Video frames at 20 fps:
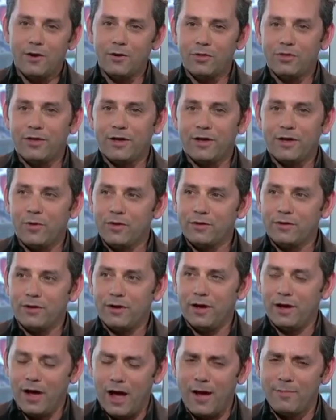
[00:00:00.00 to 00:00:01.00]
don't think
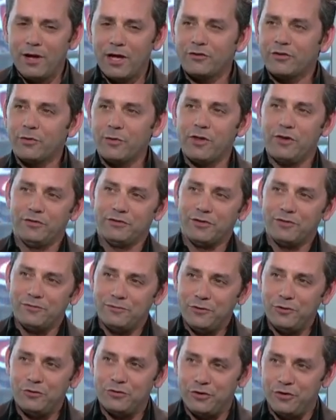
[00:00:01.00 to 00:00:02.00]
I'm not sure whether it's
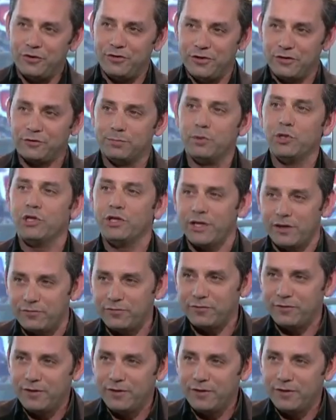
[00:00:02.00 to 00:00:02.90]
confusion or disbelief.